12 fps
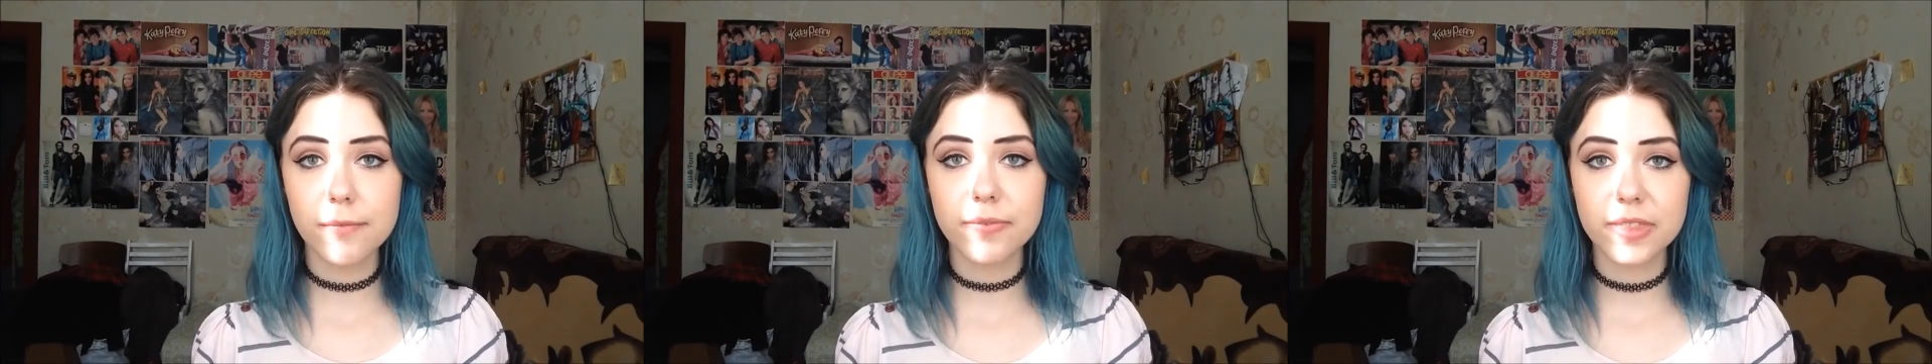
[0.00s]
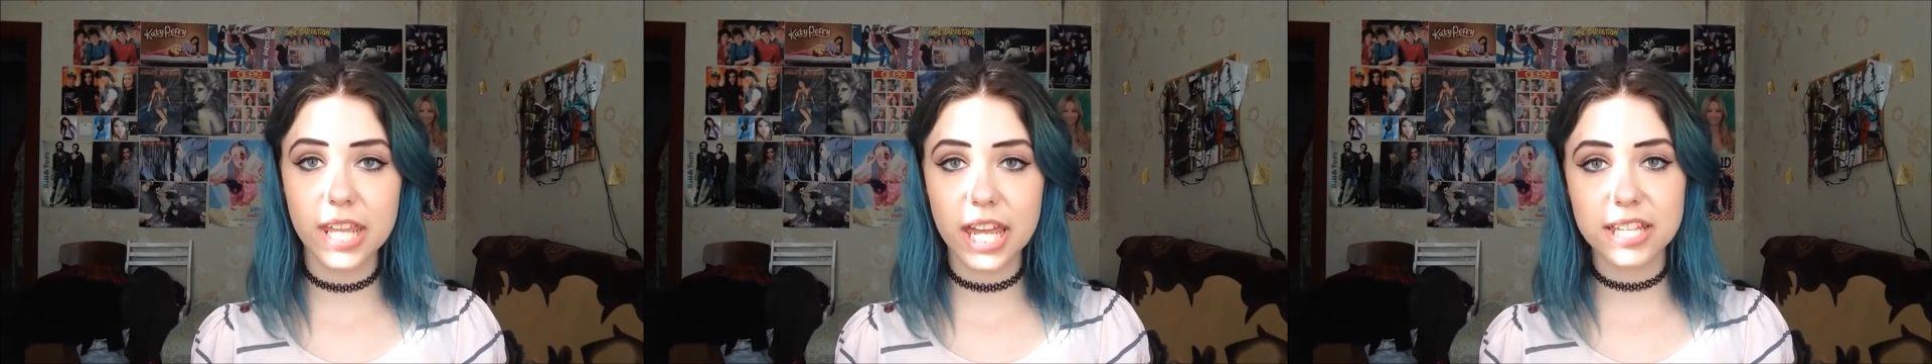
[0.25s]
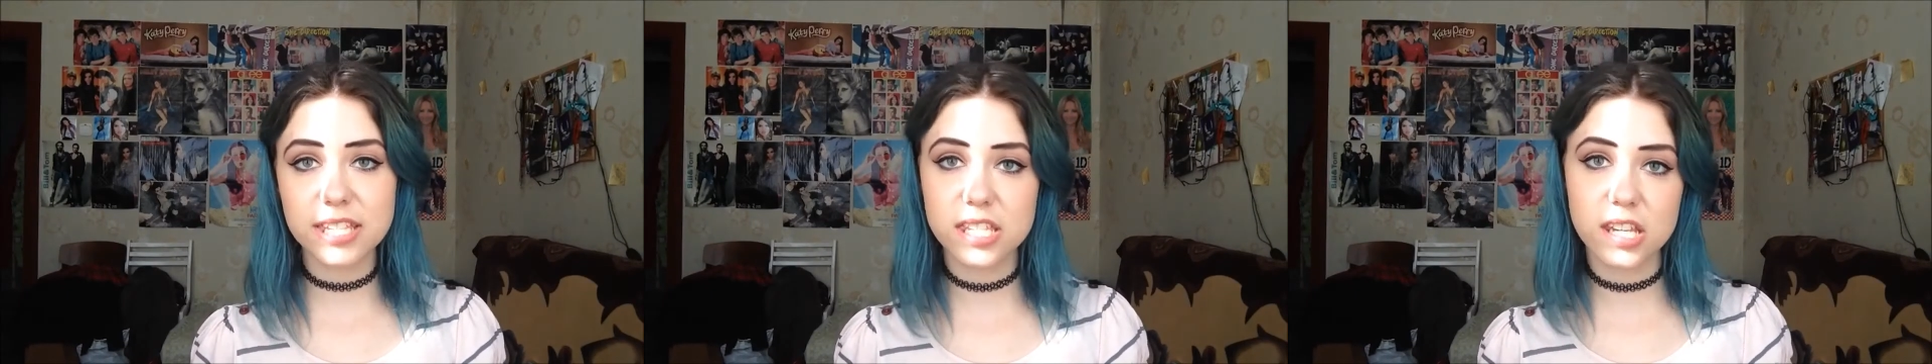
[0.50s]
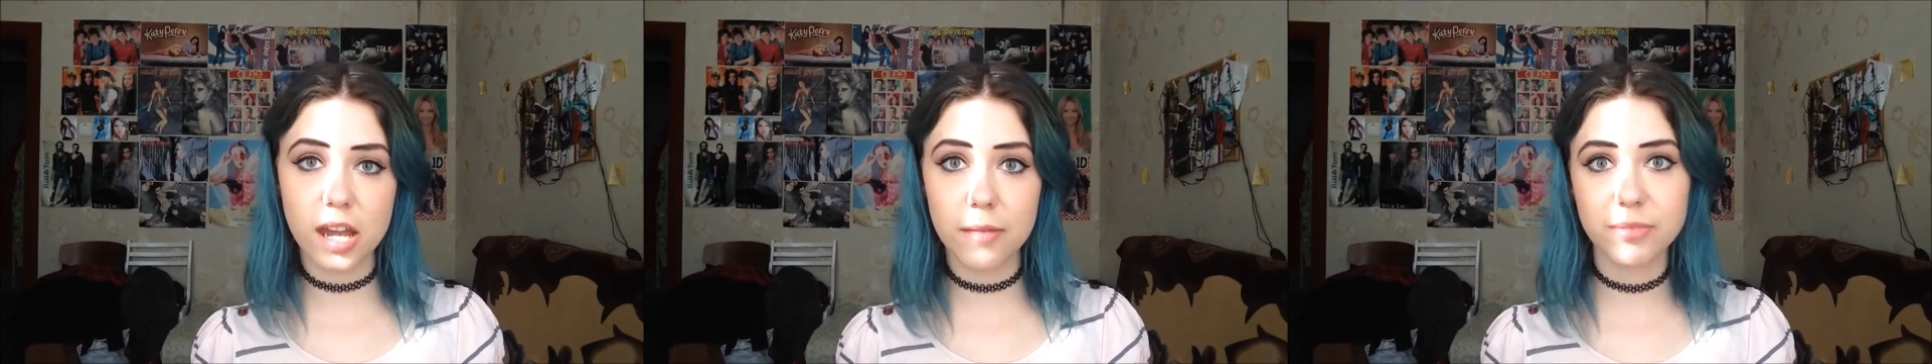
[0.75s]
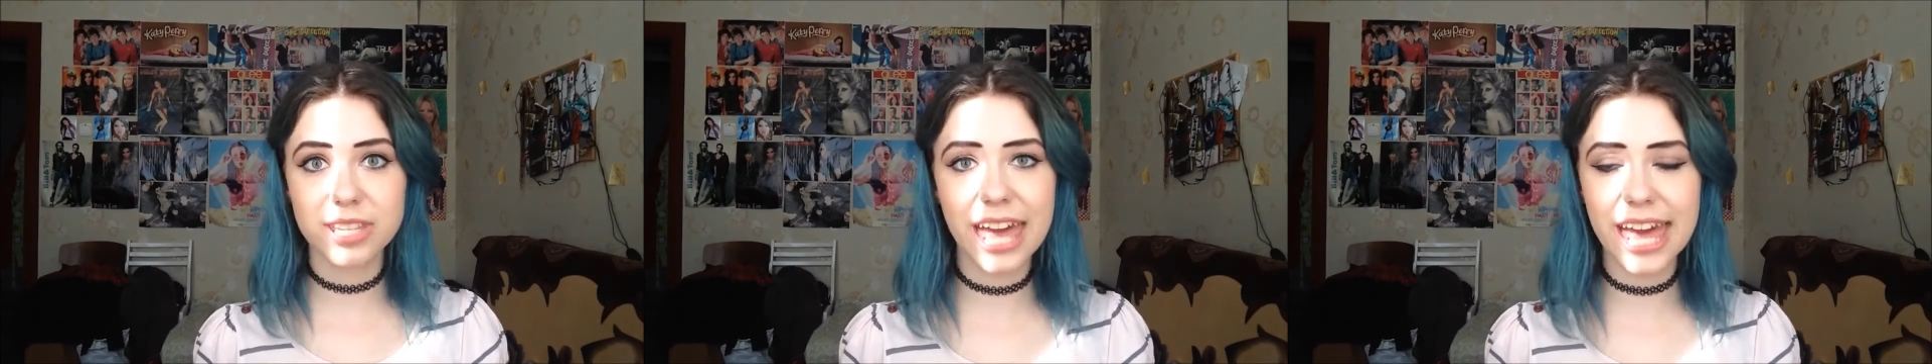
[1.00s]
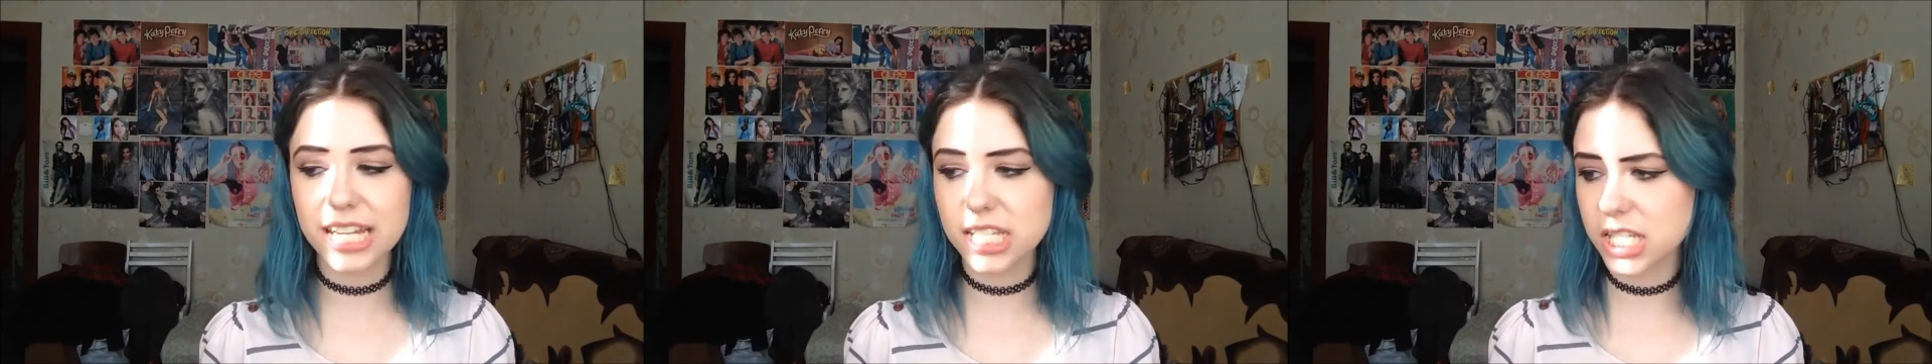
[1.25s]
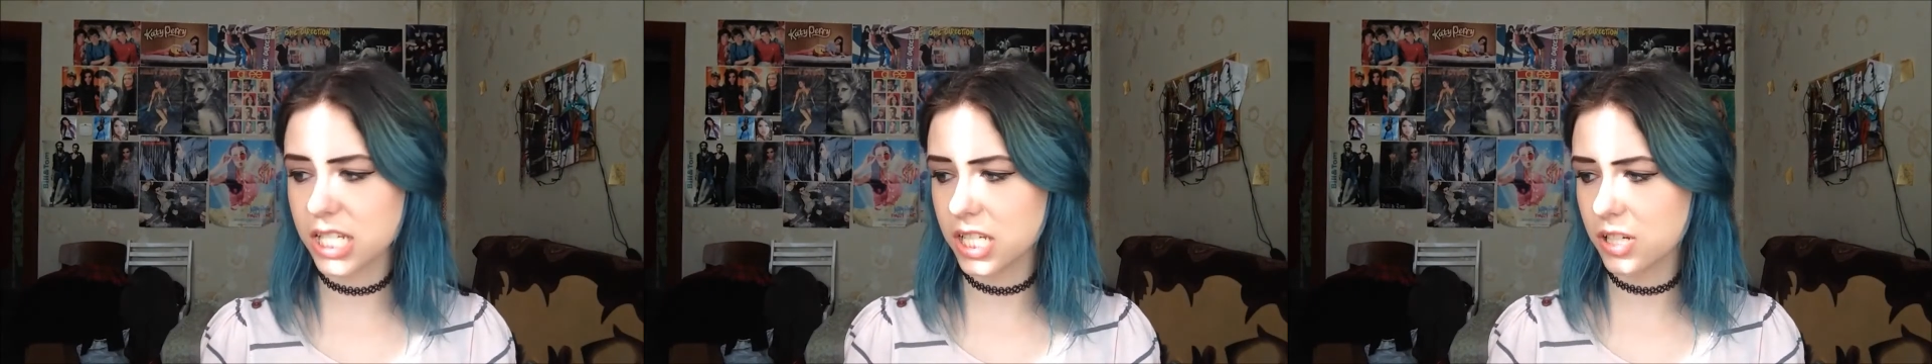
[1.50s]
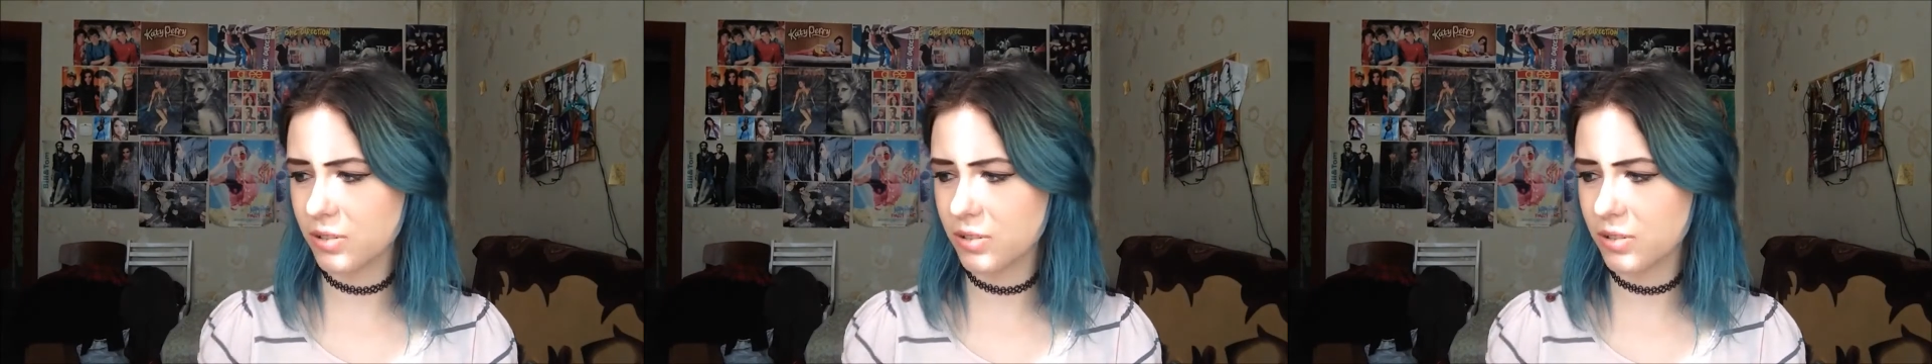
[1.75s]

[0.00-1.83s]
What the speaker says: next candy.